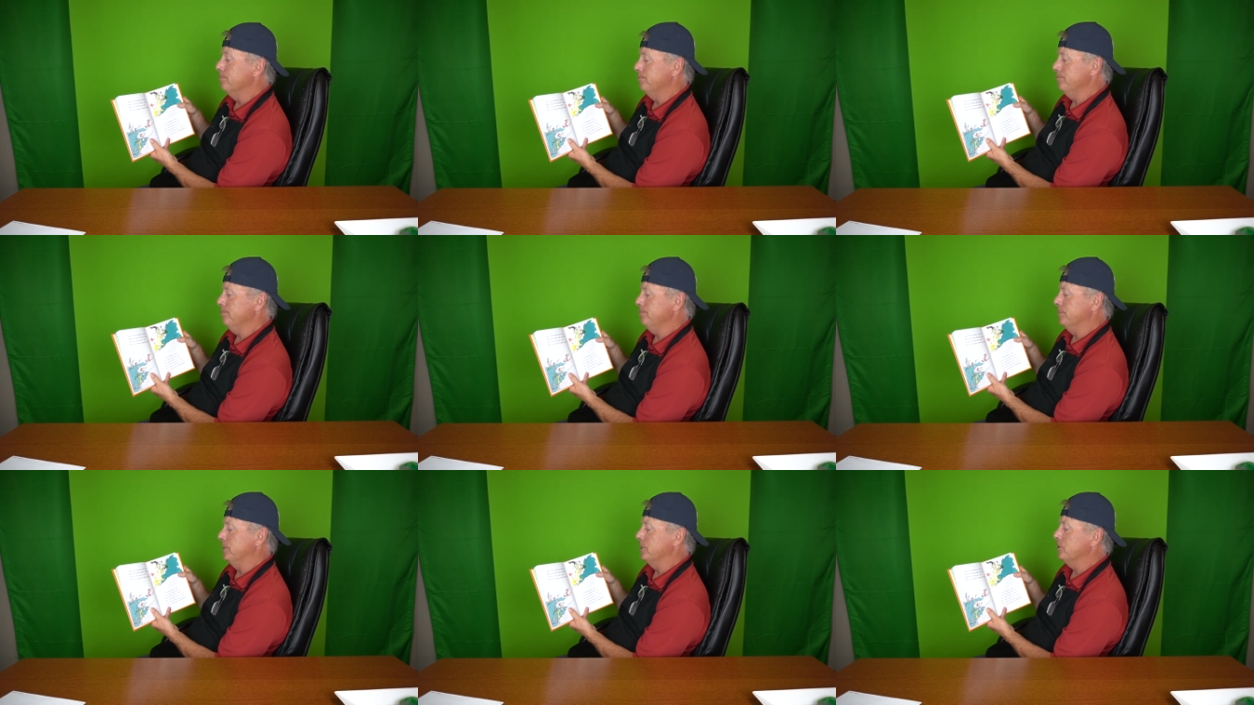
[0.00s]

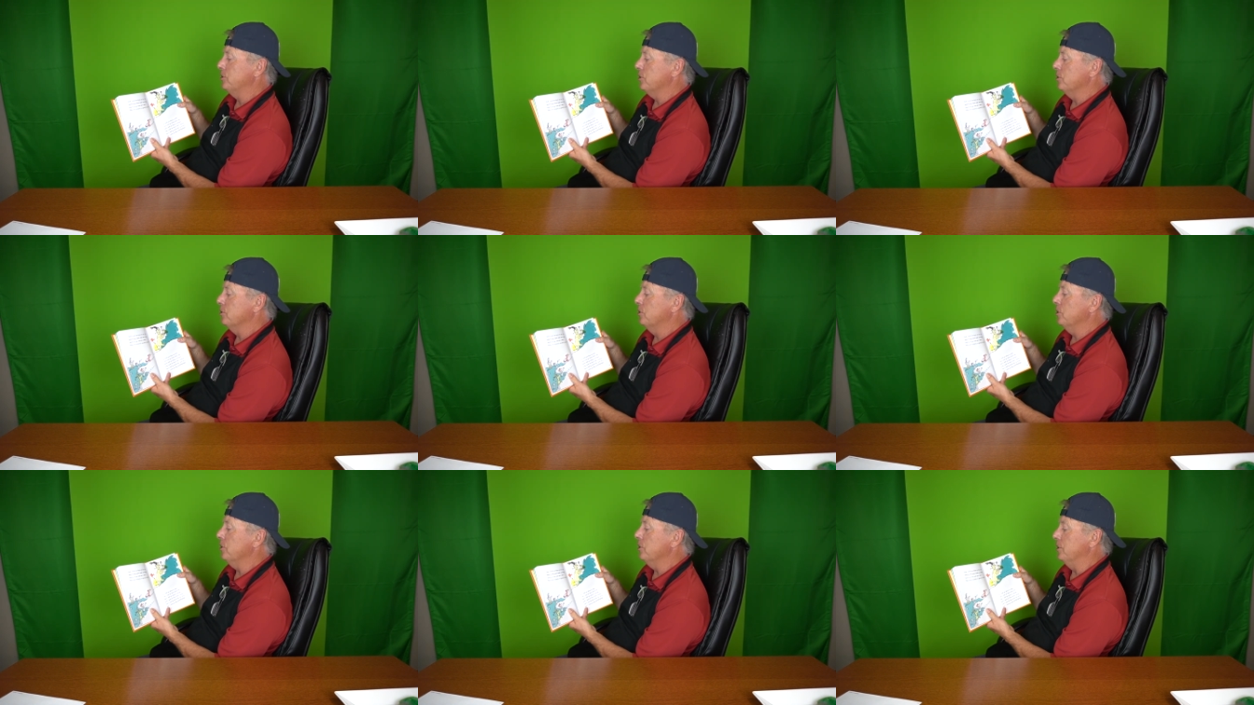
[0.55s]
Mmm, they're so
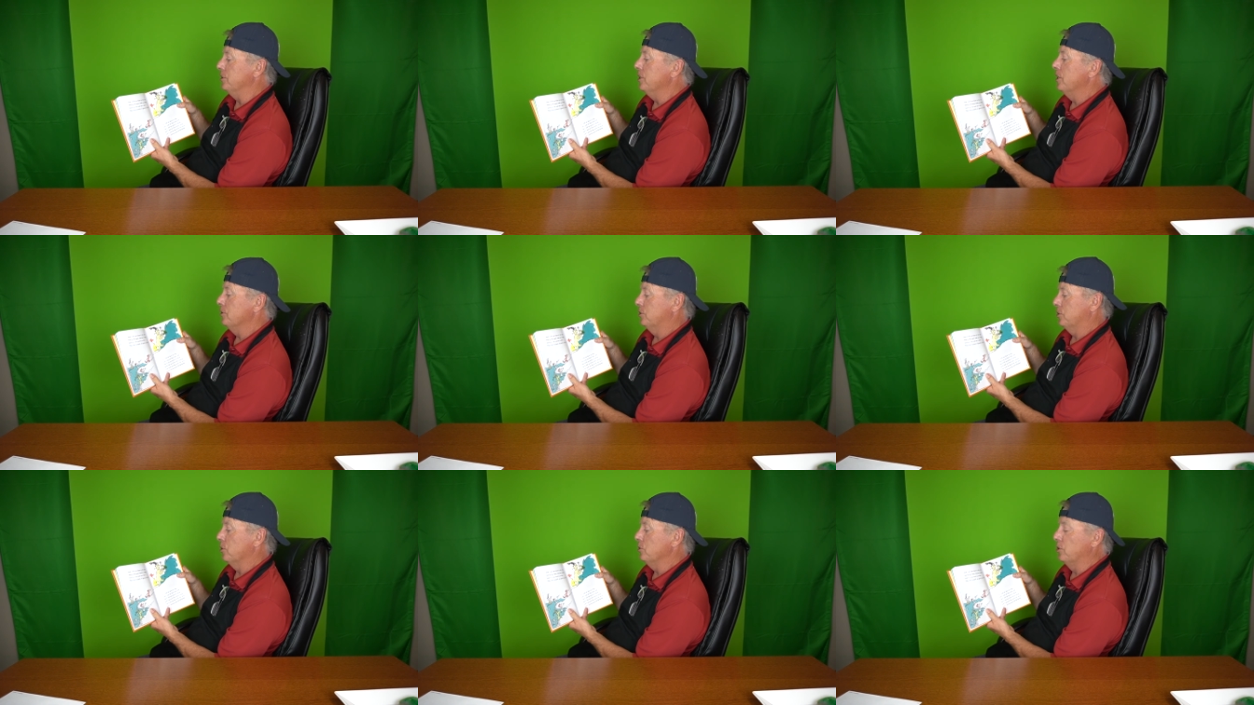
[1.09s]
good,
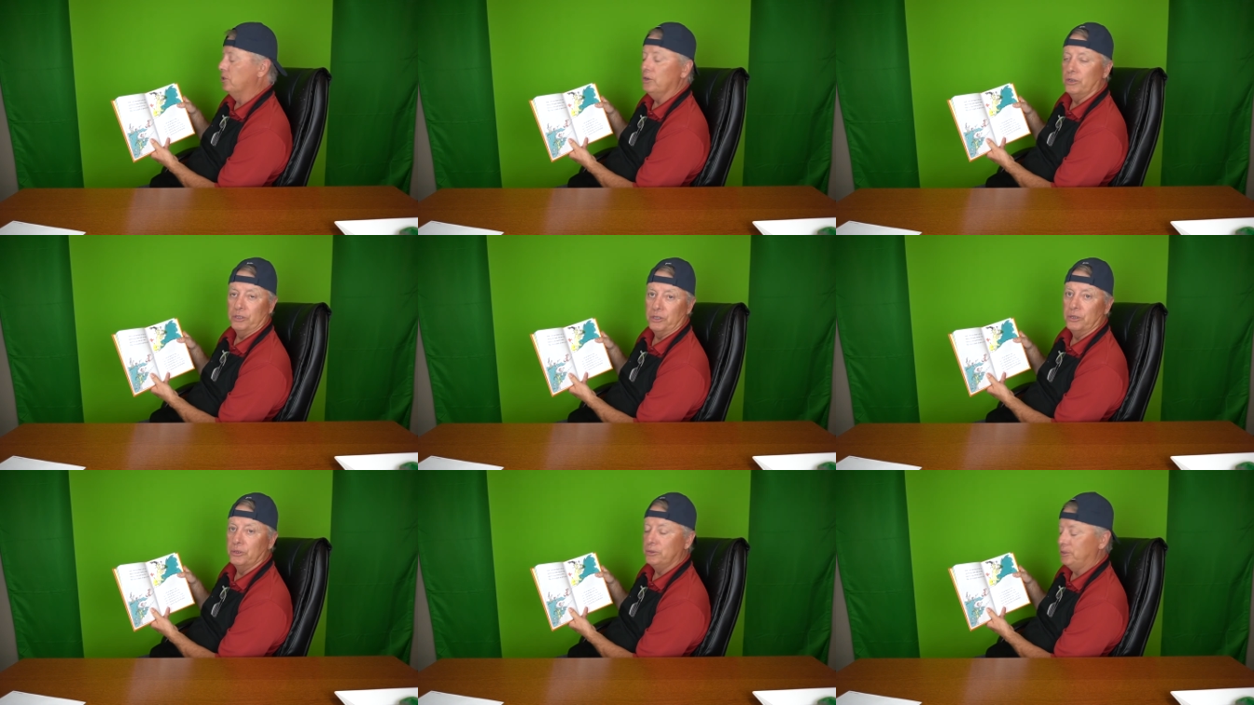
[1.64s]
so
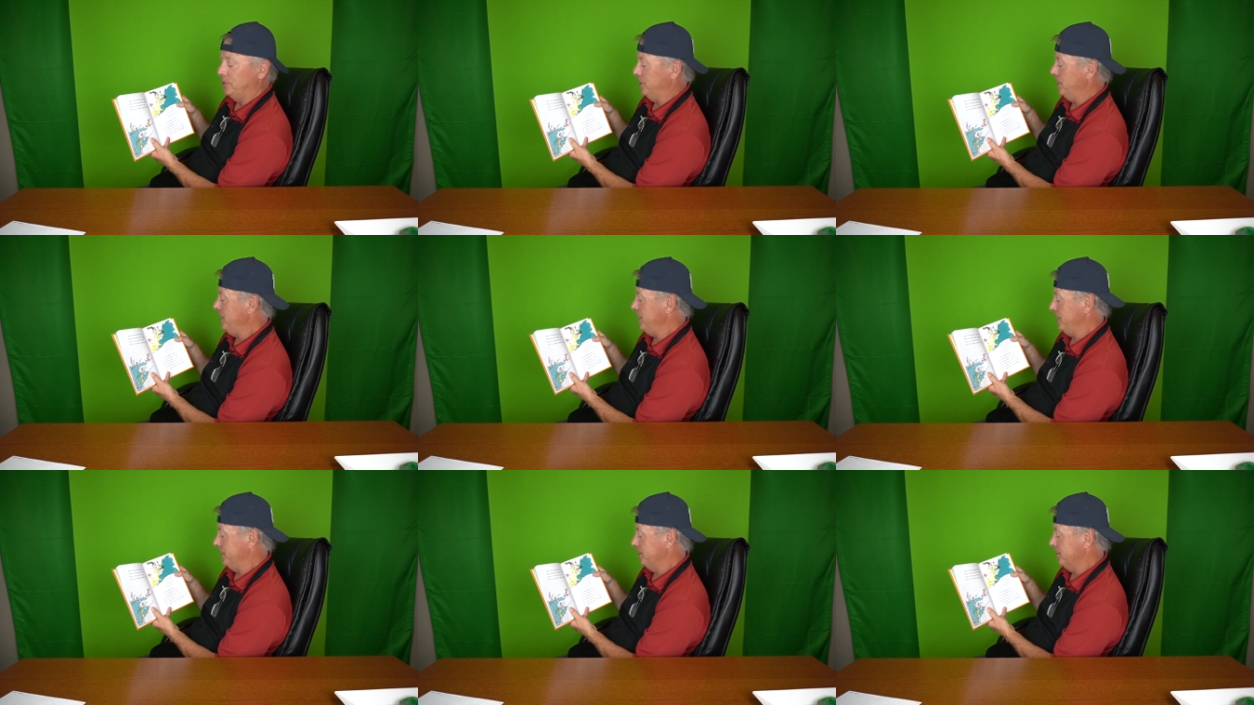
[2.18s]
good, you
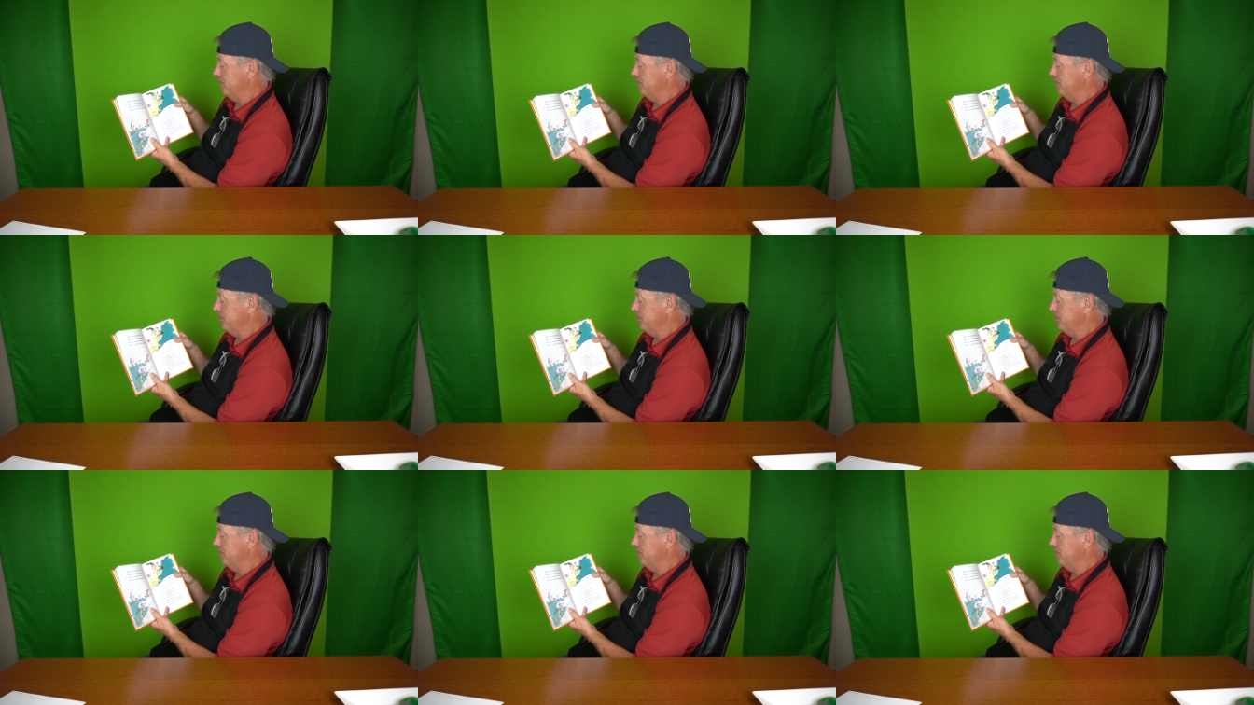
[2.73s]
see.